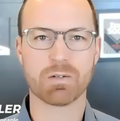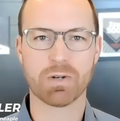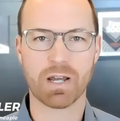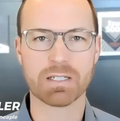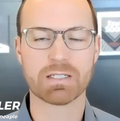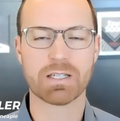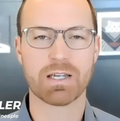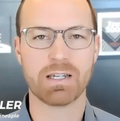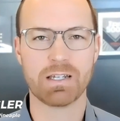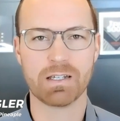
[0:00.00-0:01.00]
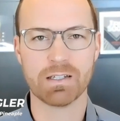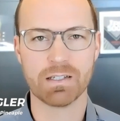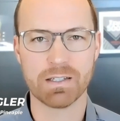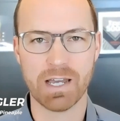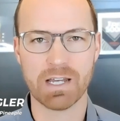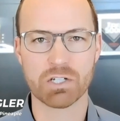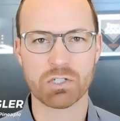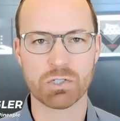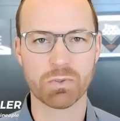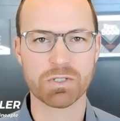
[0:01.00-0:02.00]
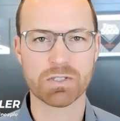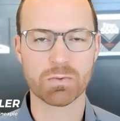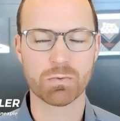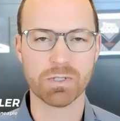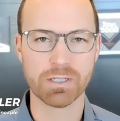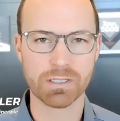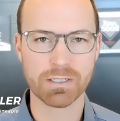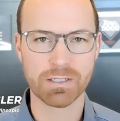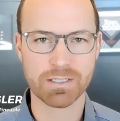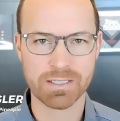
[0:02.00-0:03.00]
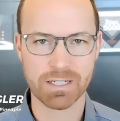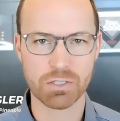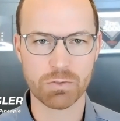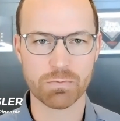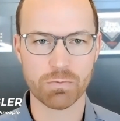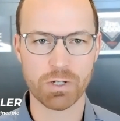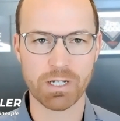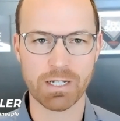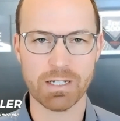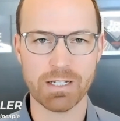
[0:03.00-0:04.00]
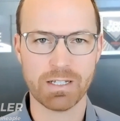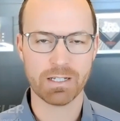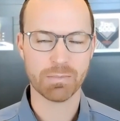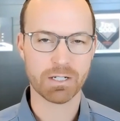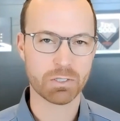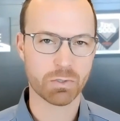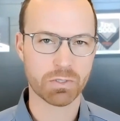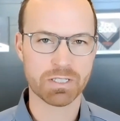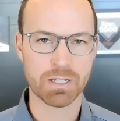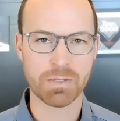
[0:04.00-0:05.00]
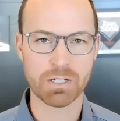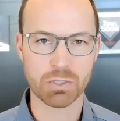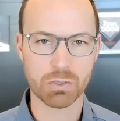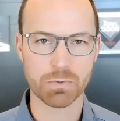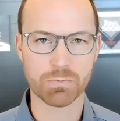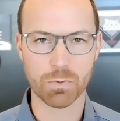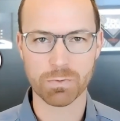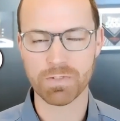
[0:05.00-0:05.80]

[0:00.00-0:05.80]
when I say that shorts will set you free. And by shorts, I mean short form